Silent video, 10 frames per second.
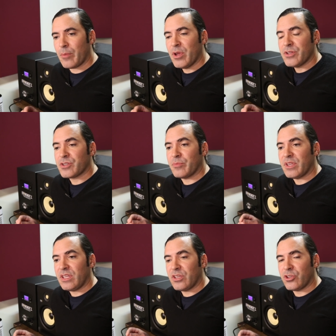up some
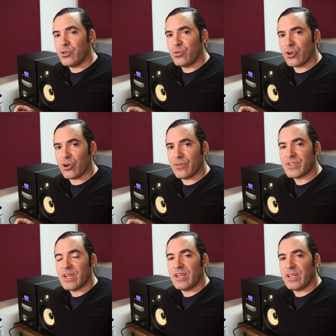EQ
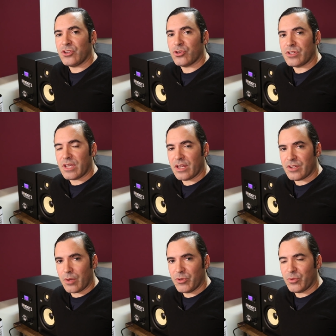curves in your
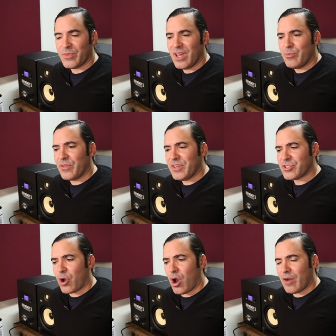DAW. But
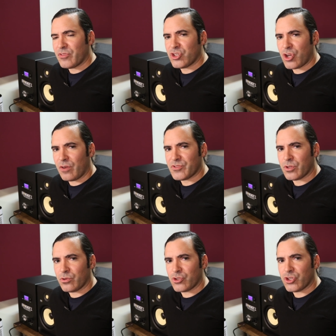these off the shelf
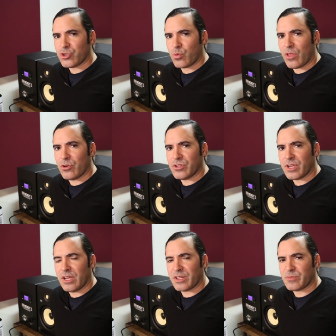solutions, whether as
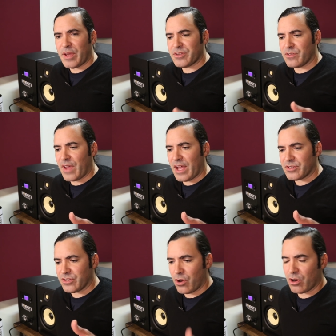inexpensive
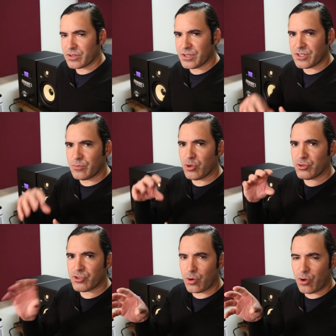as the ARC system or the
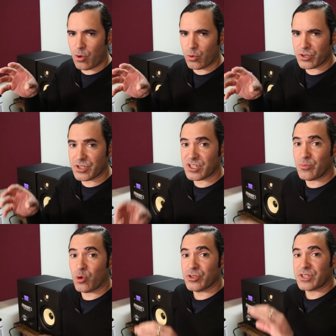Sonarworks
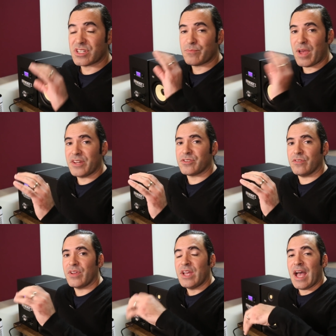system or as expensive